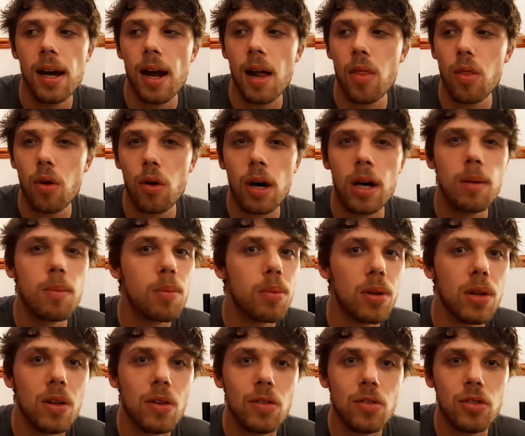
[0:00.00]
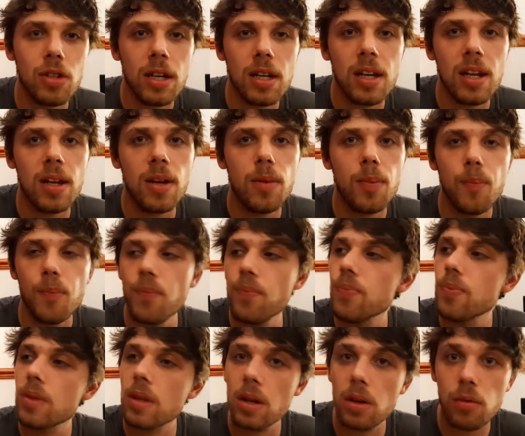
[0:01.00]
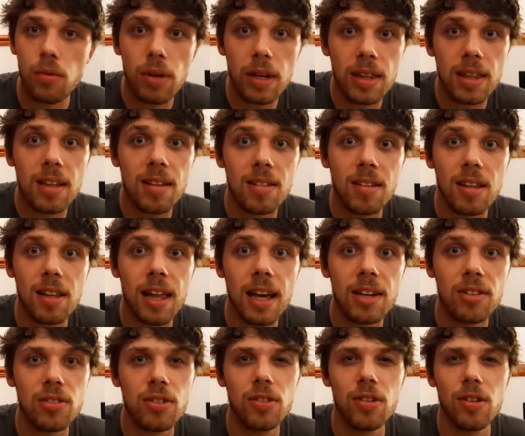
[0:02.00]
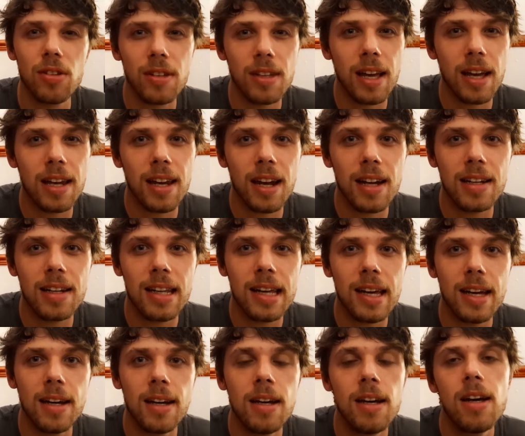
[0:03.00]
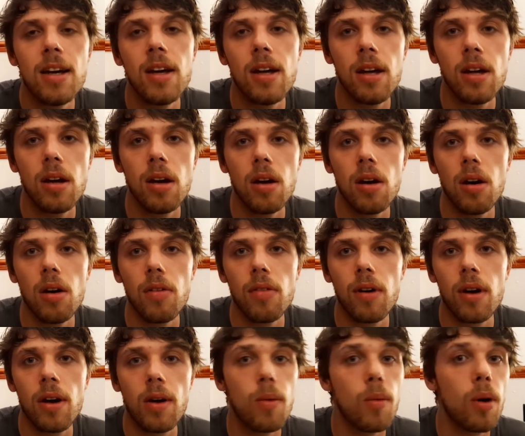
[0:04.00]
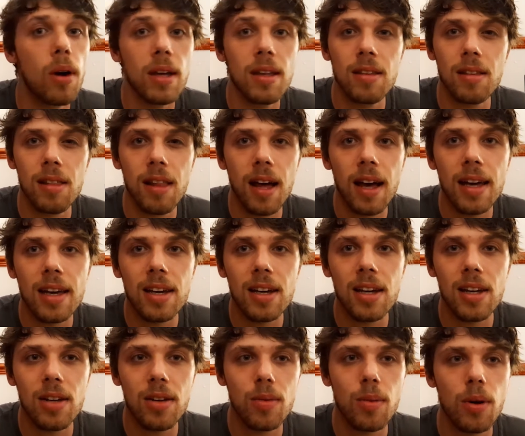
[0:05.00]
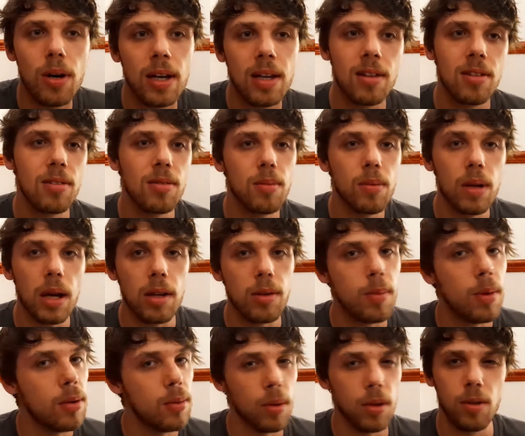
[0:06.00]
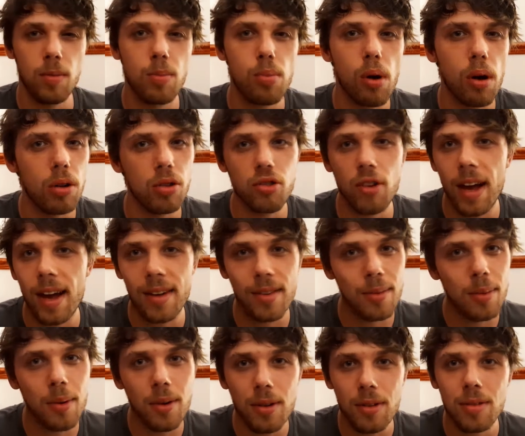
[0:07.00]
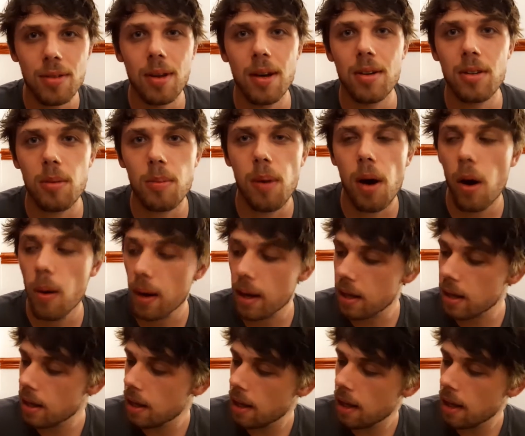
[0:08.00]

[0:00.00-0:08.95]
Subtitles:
I thought I'd plunge in and read this selection just to get an idea of what he's like and what his, I suppose, what his project was as a poet.